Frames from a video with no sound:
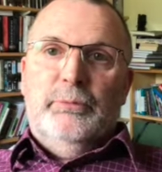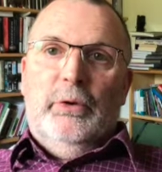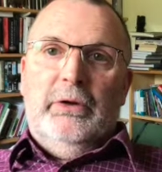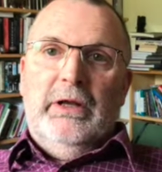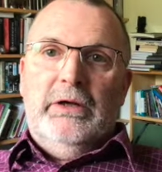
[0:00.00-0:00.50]

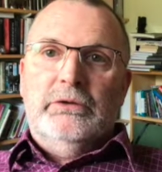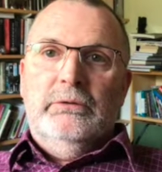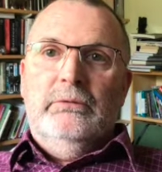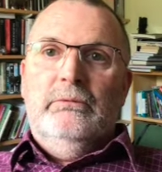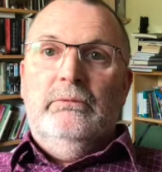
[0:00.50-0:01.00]
pocket
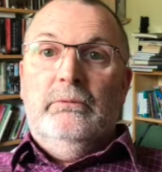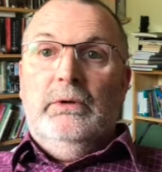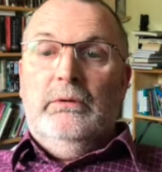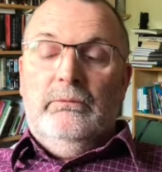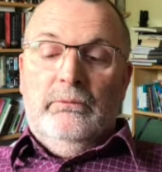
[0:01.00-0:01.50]
action
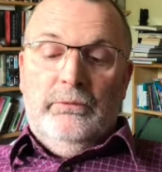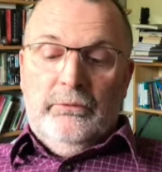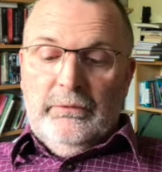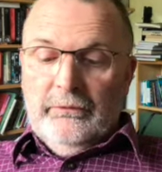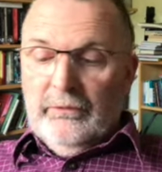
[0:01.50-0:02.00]
uh, for the
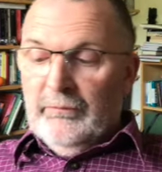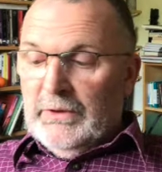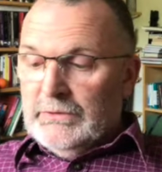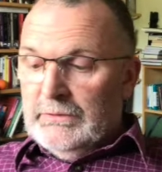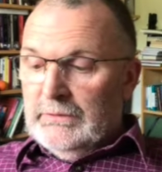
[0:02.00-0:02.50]
reasons I've
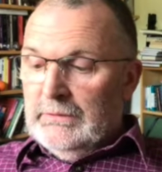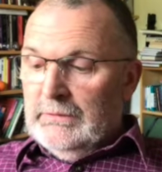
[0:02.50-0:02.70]
mentioned.